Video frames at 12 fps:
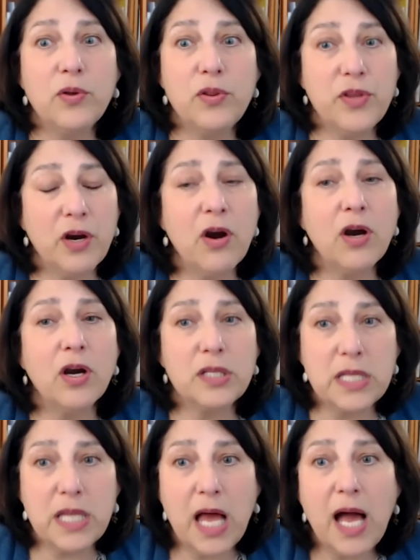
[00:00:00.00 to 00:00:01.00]
there are a
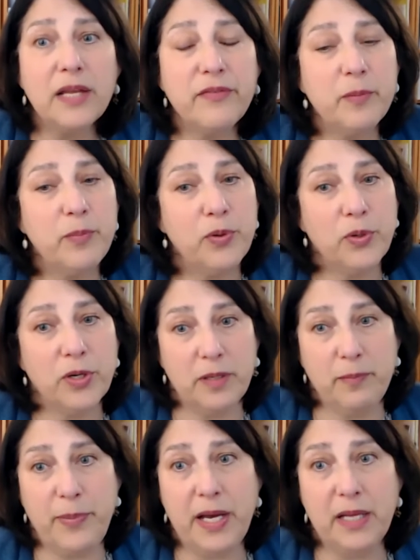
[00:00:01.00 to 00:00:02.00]
lot of
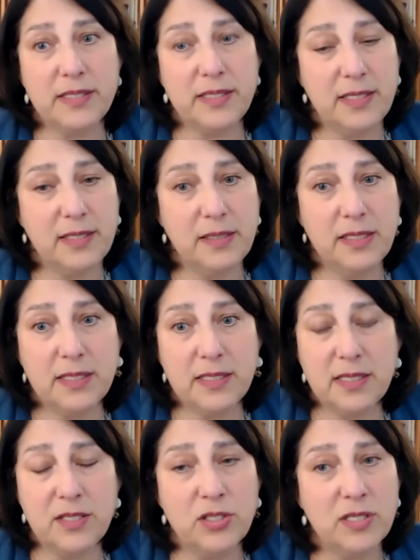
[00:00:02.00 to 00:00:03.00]
important policy
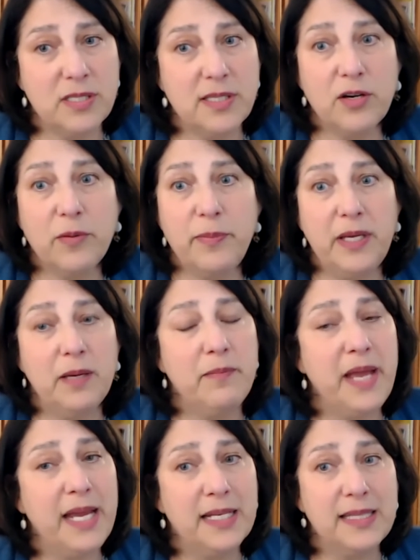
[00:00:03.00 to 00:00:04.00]
decisions that are being
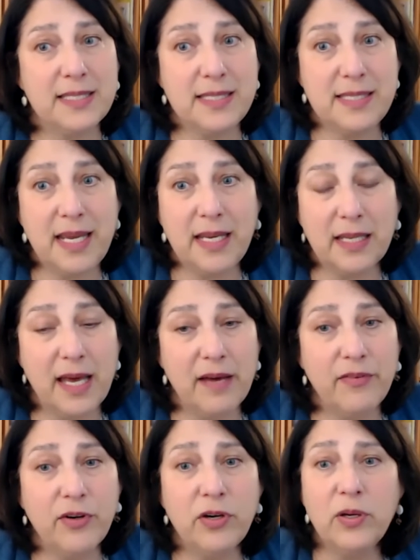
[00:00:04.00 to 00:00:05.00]
made at the state
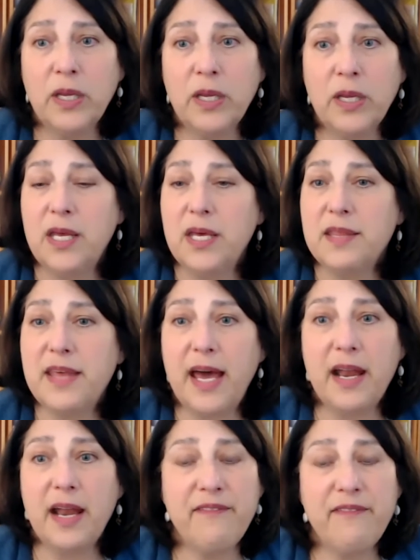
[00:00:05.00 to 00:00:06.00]
level
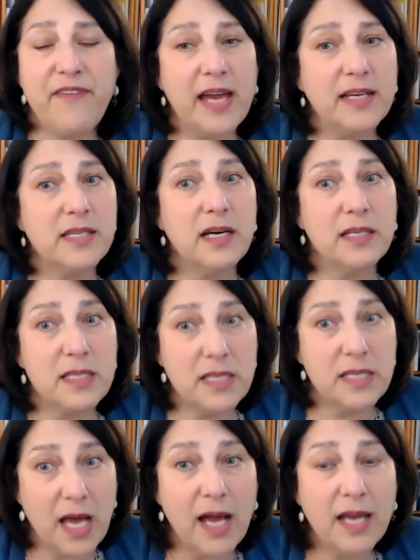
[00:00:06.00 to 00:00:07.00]
that affect a
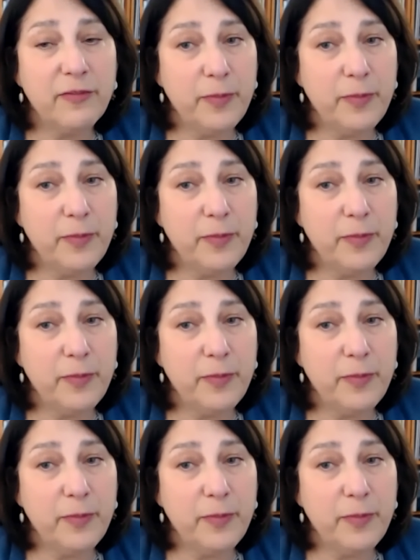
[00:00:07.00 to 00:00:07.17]
lot of